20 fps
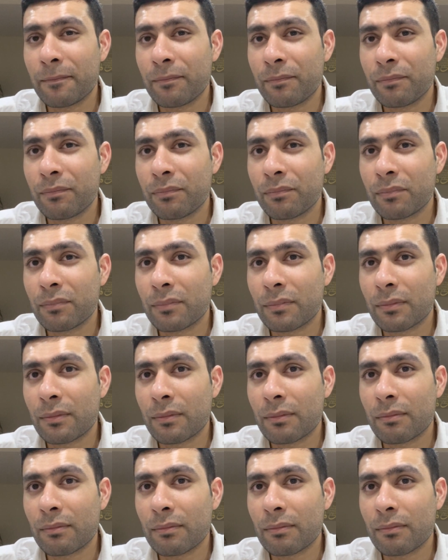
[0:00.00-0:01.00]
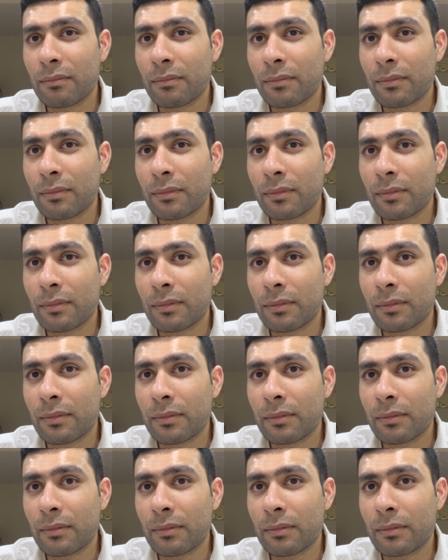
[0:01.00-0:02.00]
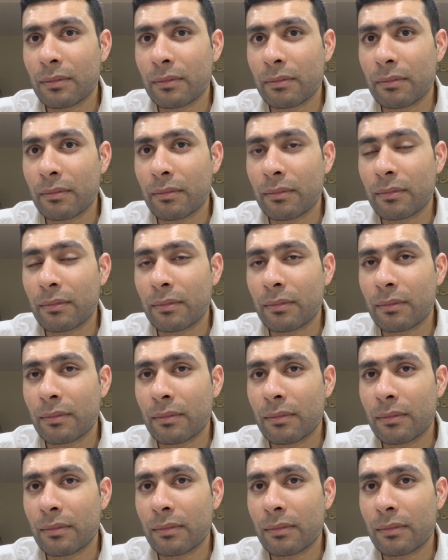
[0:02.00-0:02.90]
(no one is talking)